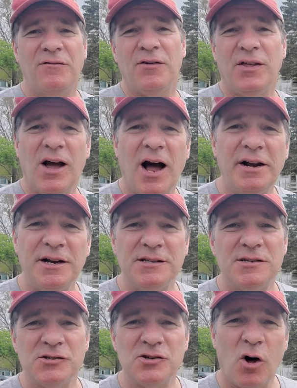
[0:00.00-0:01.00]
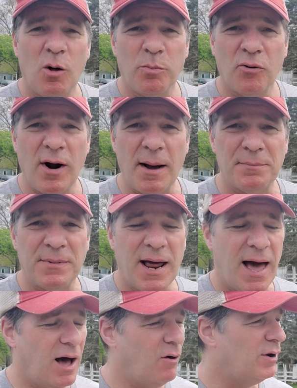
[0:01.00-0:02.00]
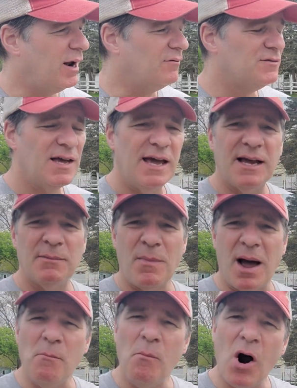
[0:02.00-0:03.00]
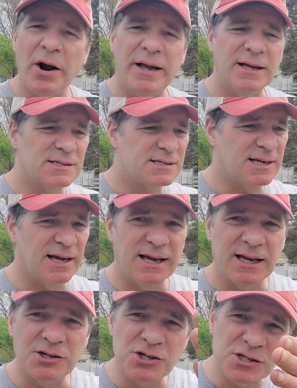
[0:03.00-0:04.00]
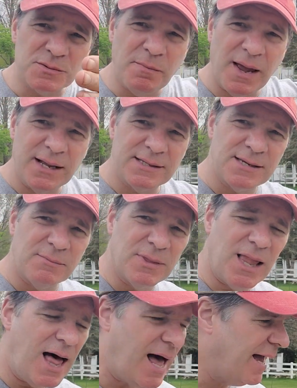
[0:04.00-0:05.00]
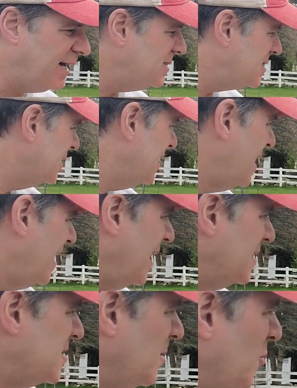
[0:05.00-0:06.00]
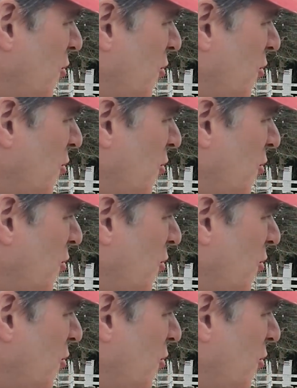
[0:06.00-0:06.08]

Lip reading: for the onions is all prepped now, and I've taken my marking stick and just made some lines and some